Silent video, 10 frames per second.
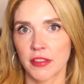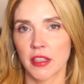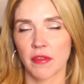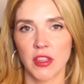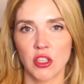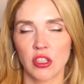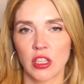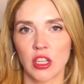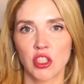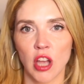stuff that's just
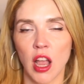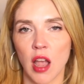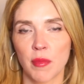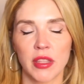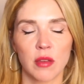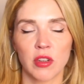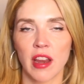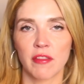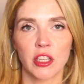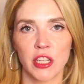going to junk up and that we're
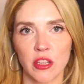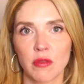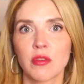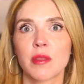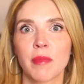never going to use.